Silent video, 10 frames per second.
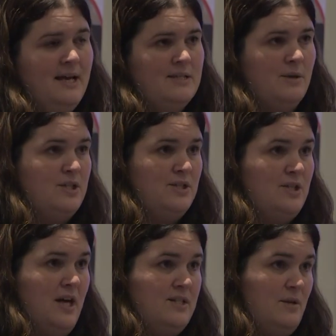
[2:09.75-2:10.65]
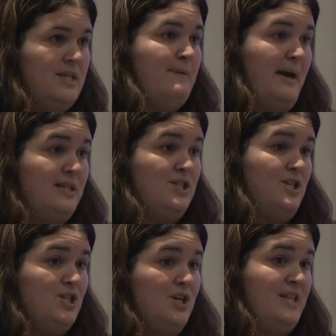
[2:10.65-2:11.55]
So I see patients
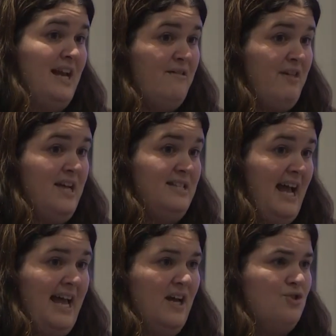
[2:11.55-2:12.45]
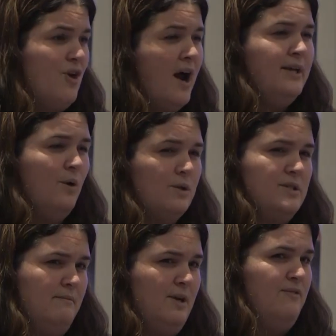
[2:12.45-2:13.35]
a Tuesday and a Thursday, and I try not
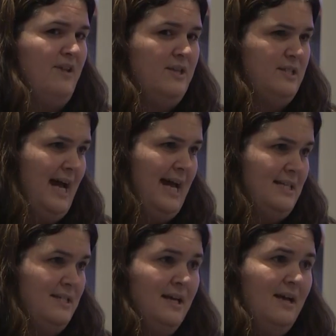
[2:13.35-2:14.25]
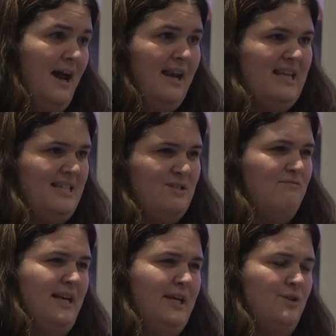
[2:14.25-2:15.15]
to move those days unless there's a
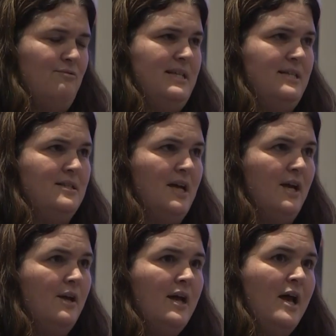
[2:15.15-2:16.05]
really good reason to.